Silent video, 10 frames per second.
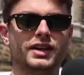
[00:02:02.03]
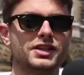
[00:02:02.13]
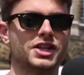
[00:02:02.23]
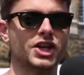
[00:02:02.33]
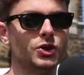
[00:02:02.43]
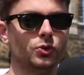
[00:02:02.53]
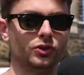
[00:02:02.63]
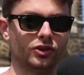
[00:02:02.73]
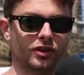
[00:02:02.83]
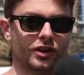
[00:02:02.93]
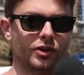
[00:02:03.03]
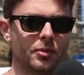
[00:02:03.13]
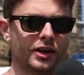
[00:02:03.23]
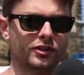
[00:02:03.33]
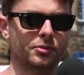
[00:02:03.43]
is huge, and it
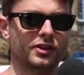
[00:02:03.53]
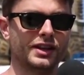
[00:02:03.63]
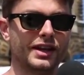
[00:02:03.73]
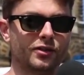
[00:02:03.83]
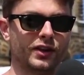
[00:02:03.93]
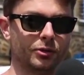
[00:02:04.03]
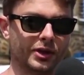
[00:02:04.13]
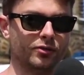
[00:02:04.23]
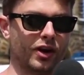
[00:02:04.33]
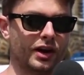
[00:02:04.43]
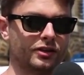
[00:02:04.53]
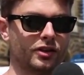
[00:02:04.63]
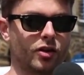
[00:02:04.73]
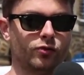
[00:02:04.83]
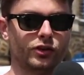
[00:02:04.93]
remains to be seen if he'll be invited to
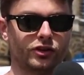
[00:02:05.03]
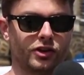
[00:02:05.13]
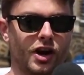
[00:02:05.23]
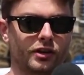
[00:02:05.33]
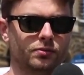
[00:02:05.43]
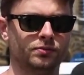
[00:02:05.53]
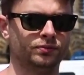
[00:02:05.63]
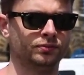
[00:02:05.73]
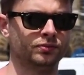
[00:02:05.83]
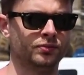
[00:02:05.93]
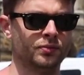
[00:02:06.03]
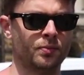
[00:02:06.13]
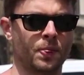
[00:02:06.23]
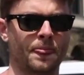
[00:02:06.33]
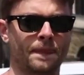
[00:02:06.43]
the conference tonight. So, Paul, he's
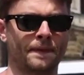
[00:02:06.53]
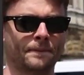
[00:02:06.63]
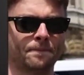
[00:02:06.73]
essentially